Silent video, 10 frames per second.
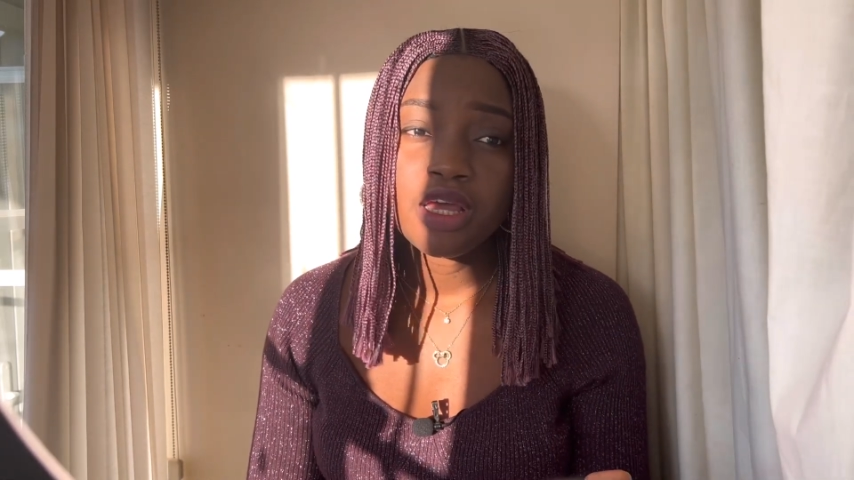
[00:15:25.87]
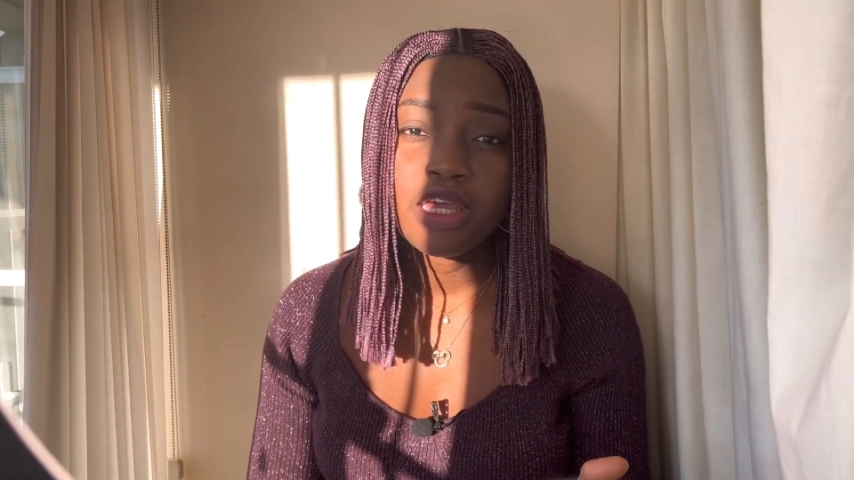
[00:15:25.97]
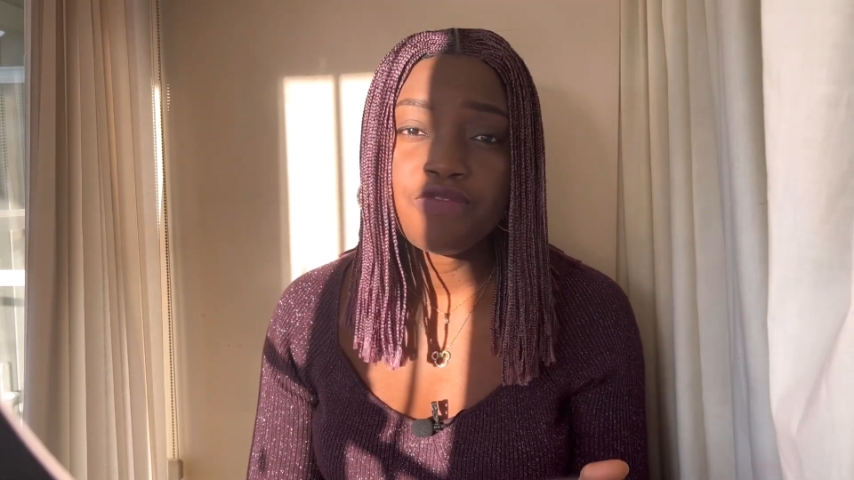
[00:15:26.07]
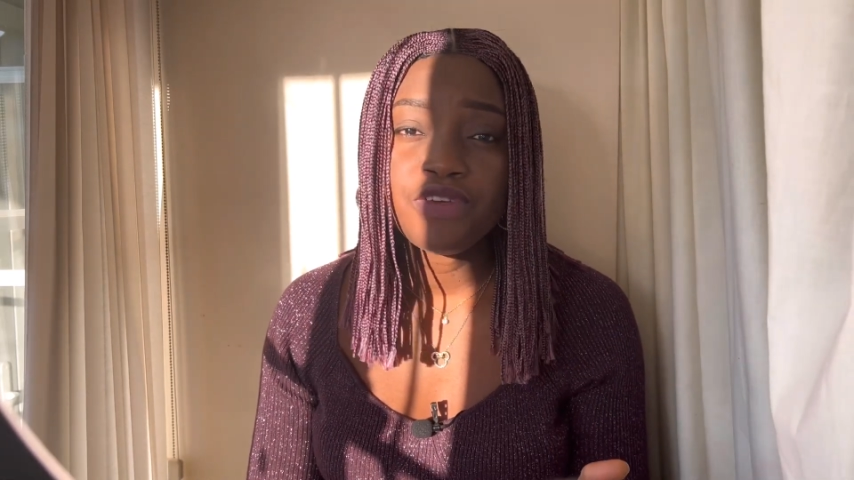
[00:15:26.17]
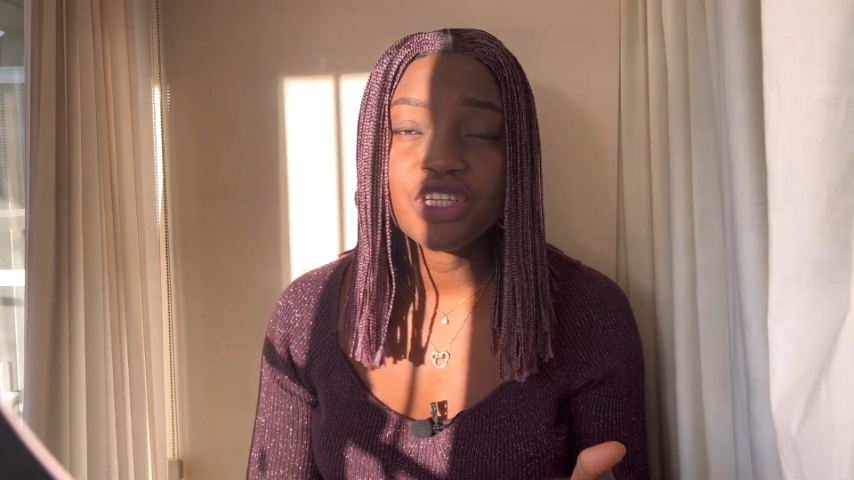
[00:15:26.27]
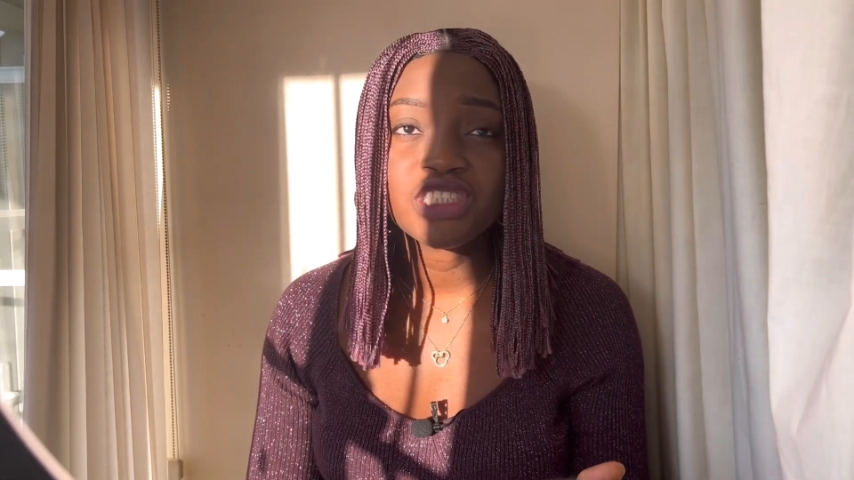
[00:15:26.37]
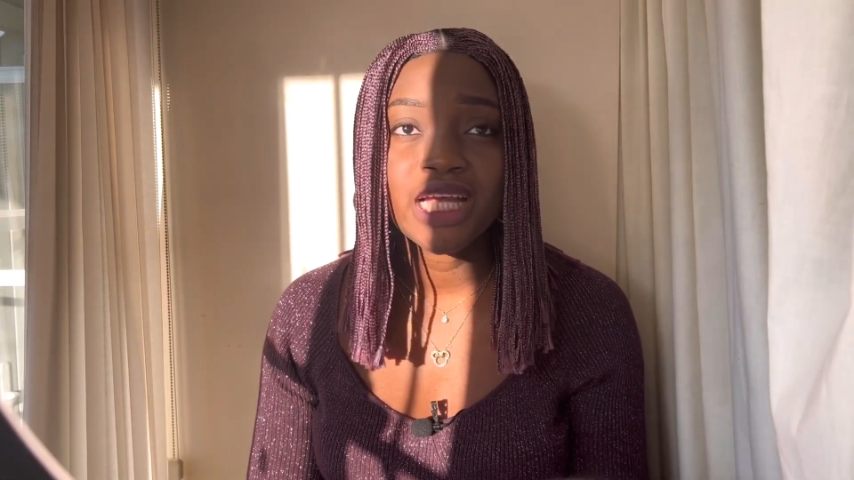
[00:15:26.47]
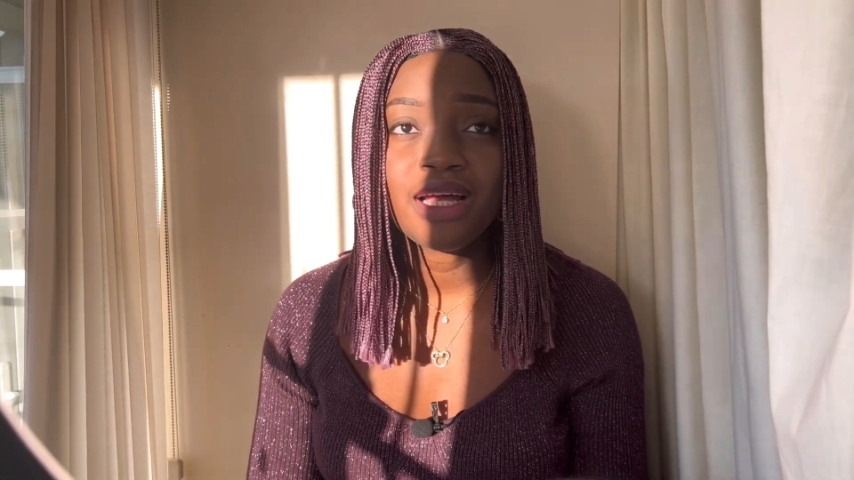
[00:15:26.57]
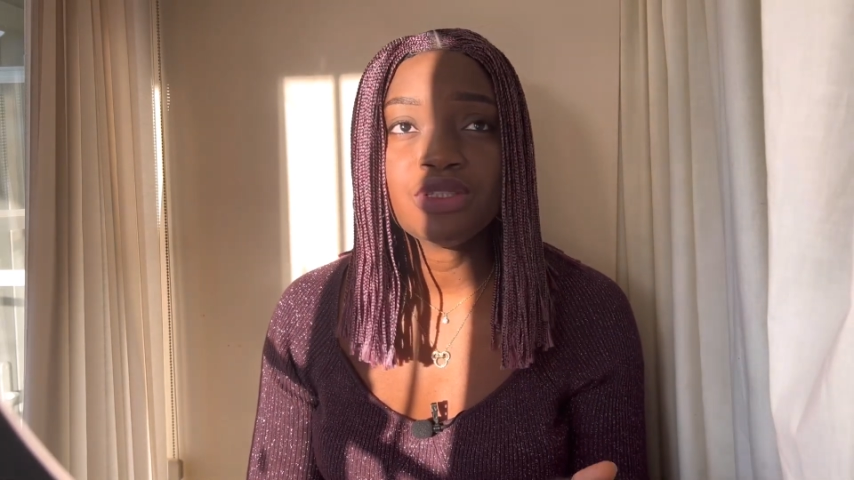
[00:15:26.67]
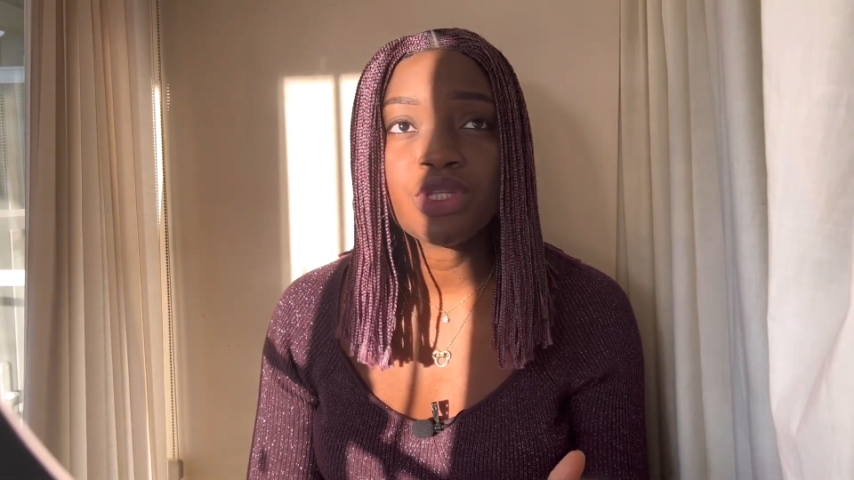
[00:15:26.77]
If your
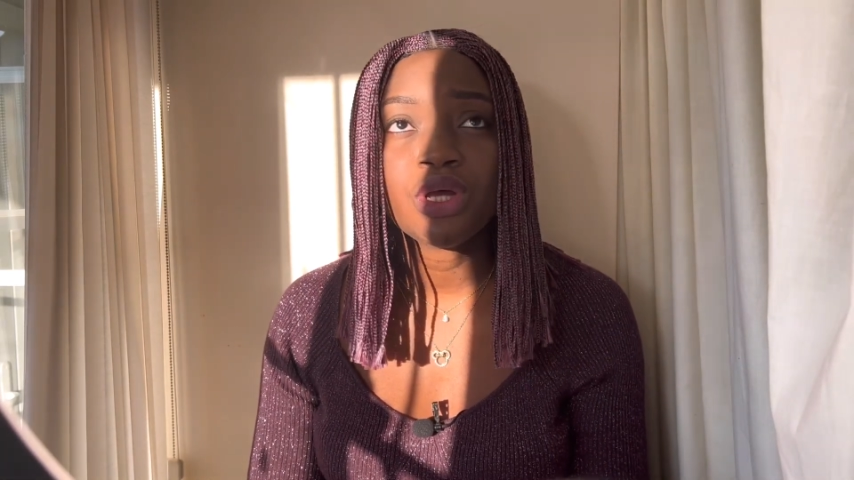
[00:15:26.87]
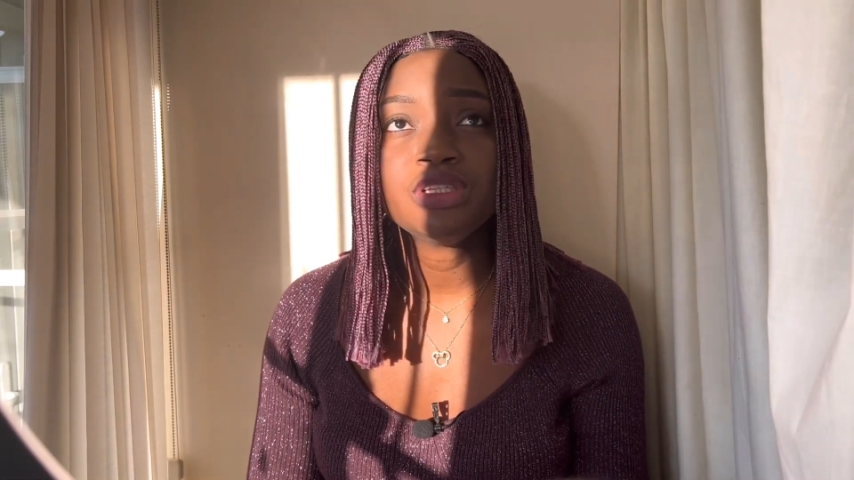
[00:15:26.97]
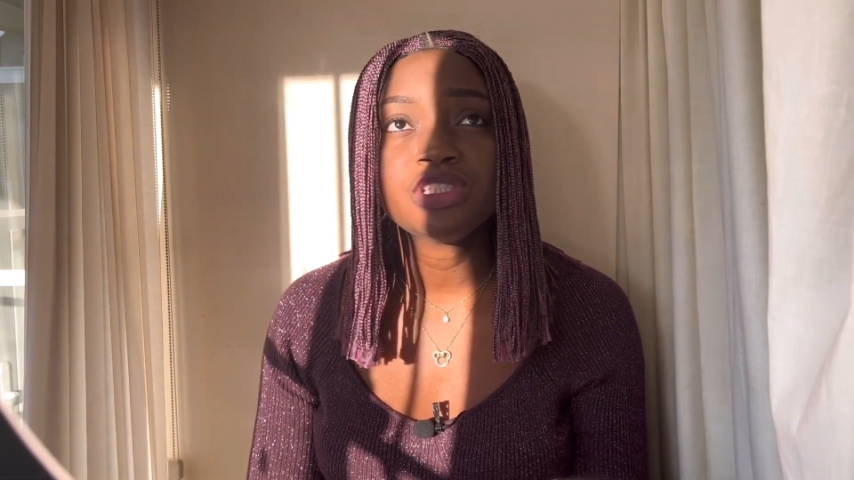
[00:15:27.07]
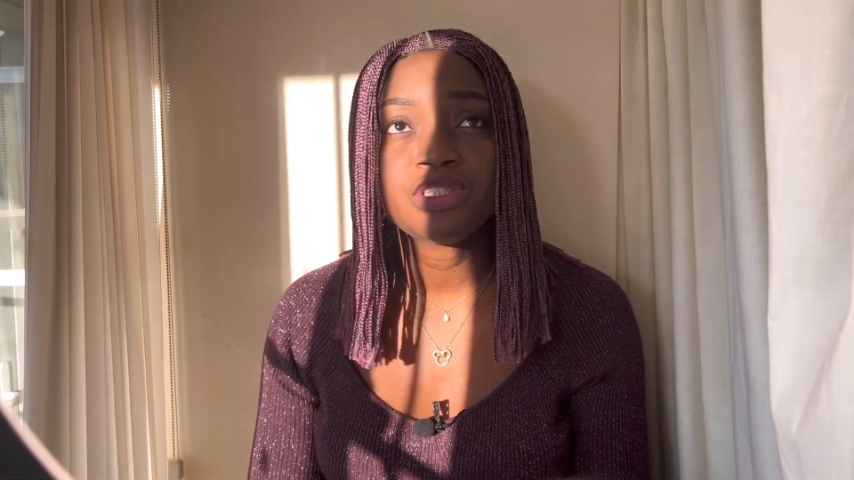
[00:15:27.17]
child turns